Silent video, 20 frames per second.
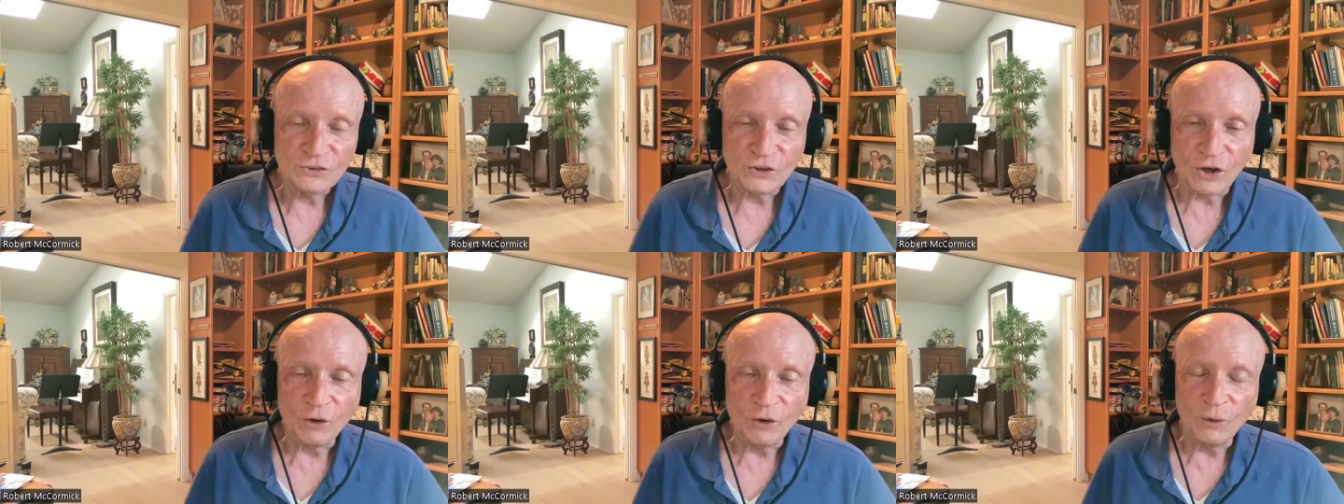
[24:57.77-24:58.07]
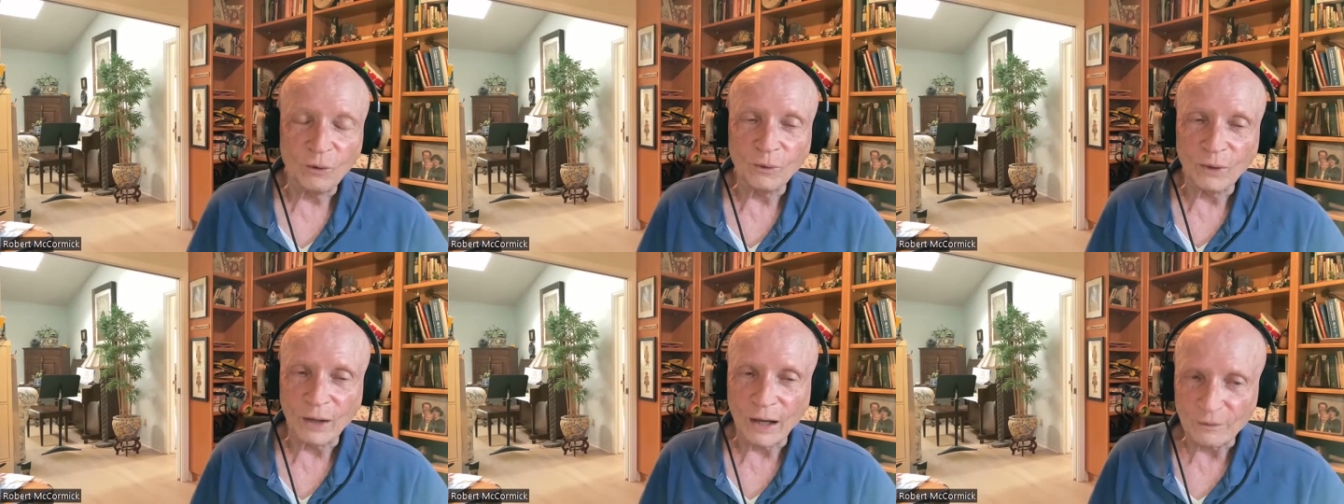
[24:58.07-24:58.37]

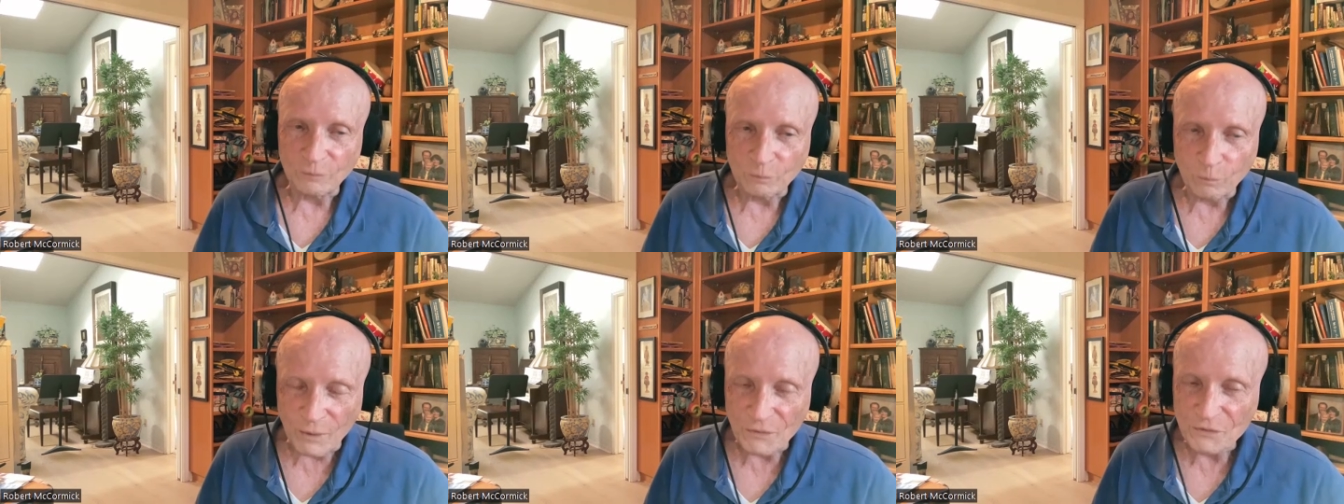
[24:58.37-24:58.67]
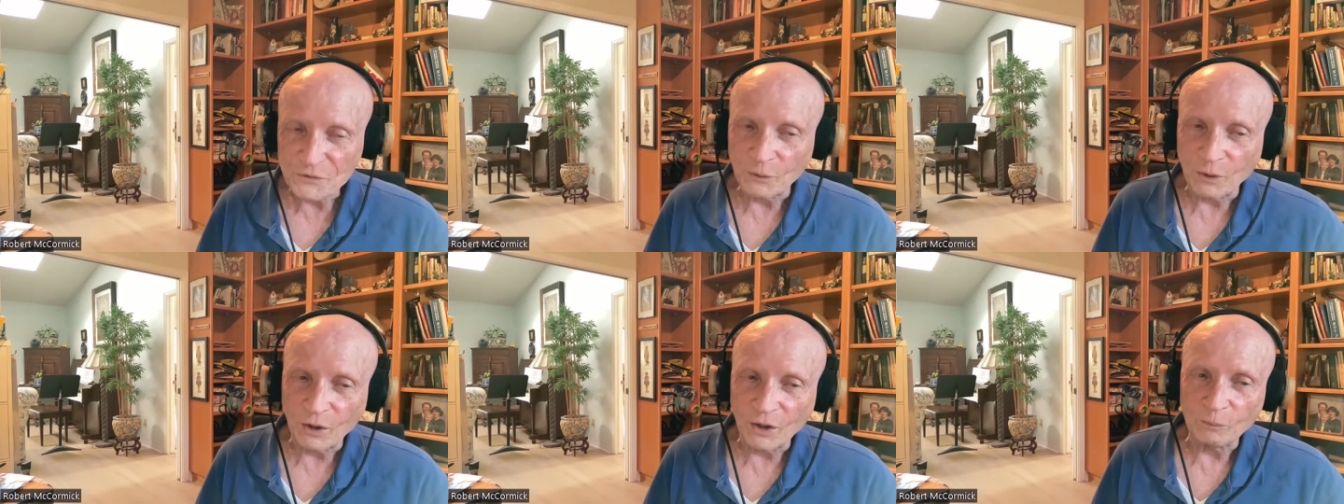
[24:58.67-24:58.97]
So I
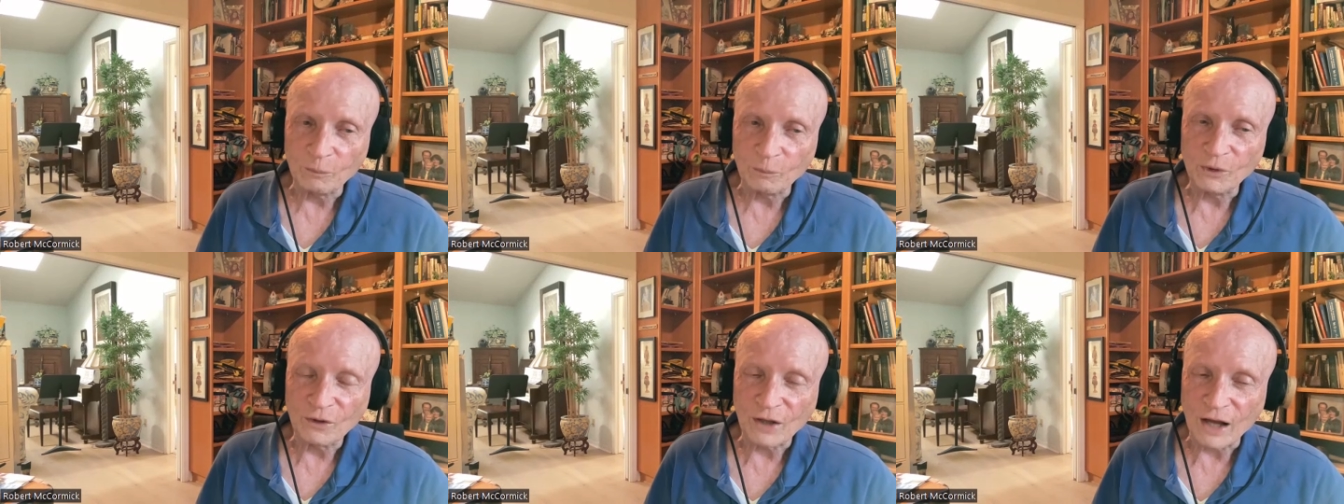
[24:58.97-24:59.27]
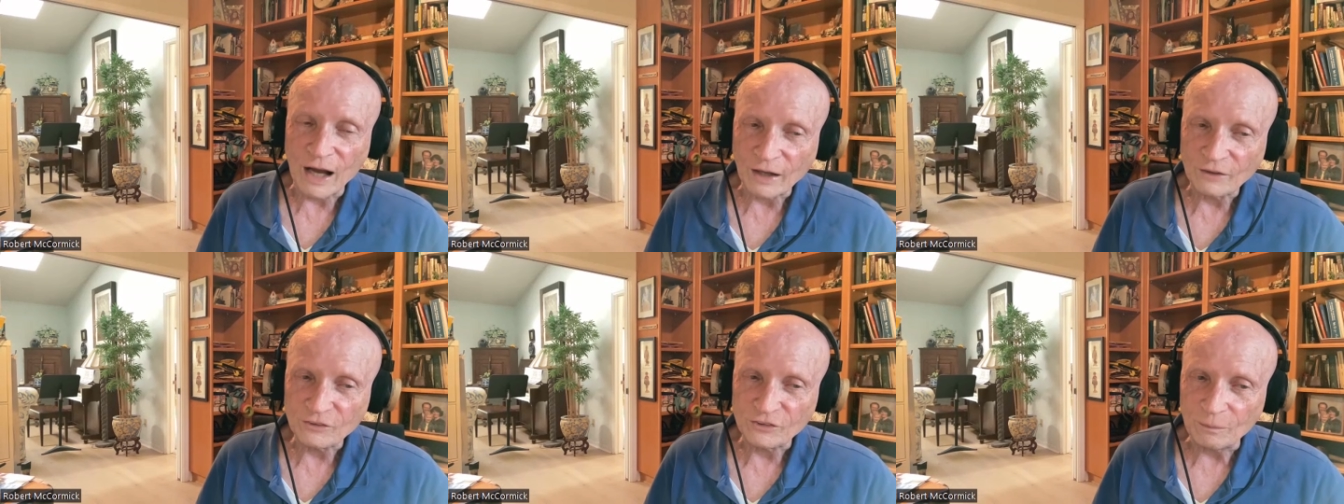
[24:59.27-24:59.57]
went through all the
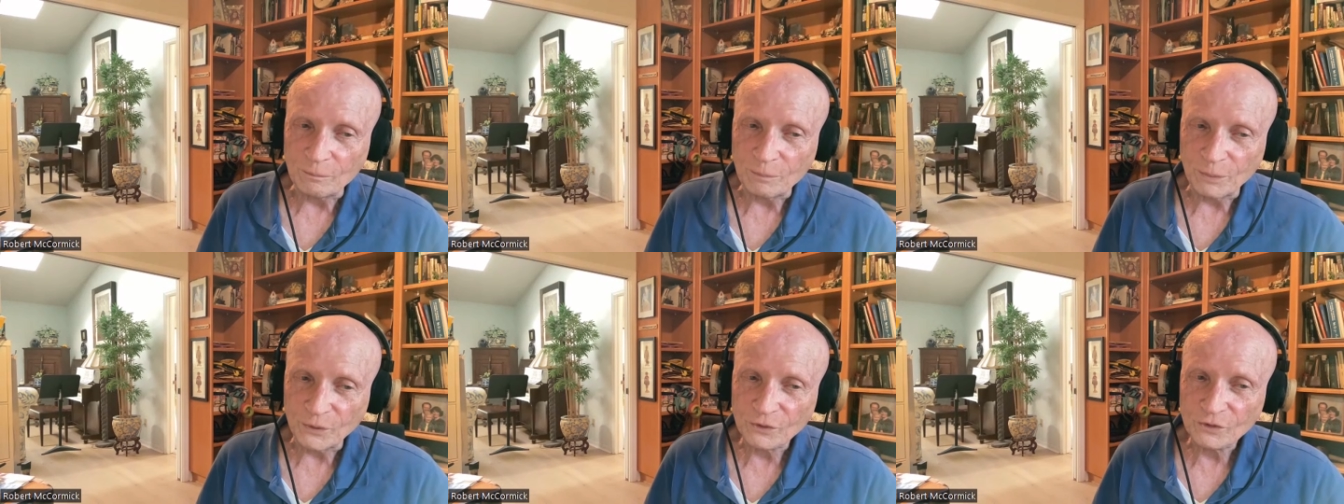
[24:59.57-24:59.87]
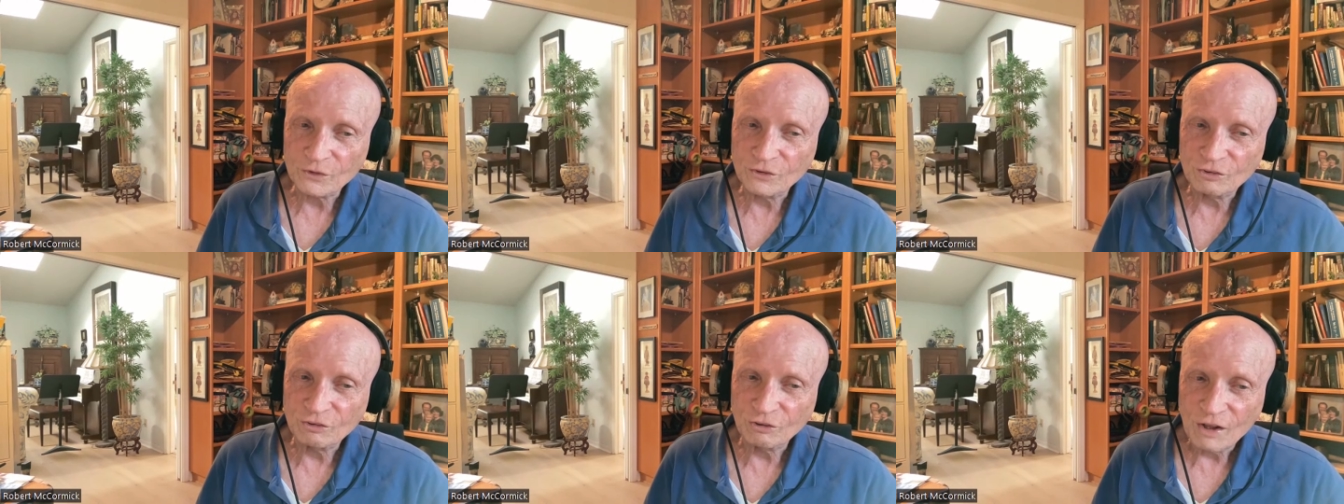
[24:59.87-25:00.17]
Wilcoxon
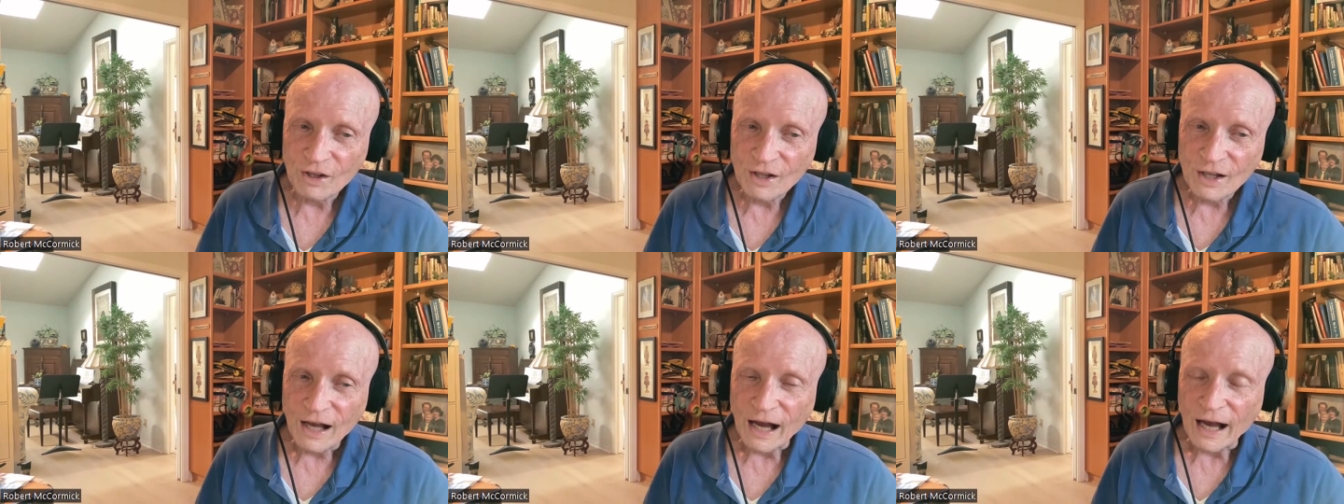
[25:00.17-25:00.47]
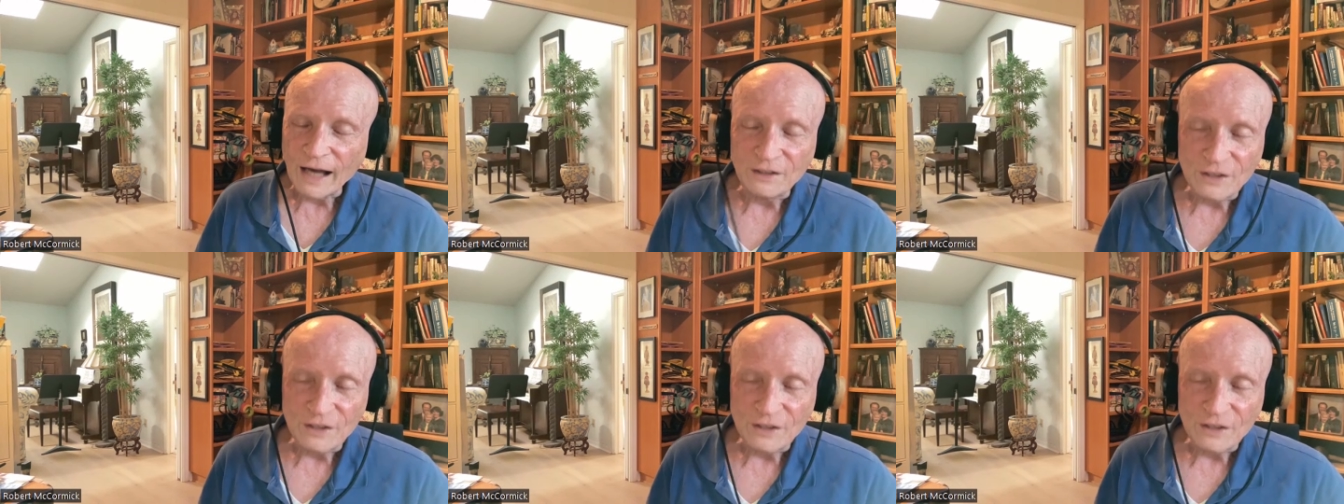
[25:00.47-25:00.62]
books.